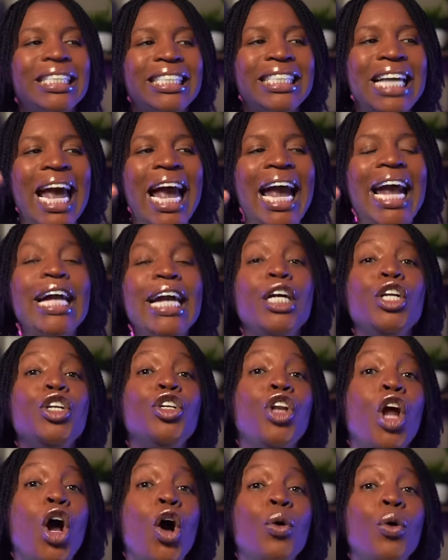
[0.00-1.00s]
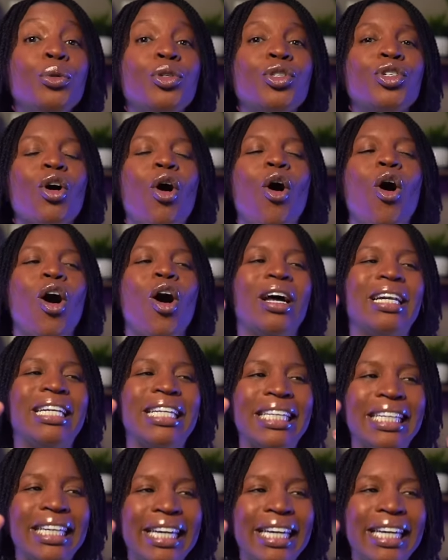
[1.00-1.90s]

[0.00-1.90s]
Take notes on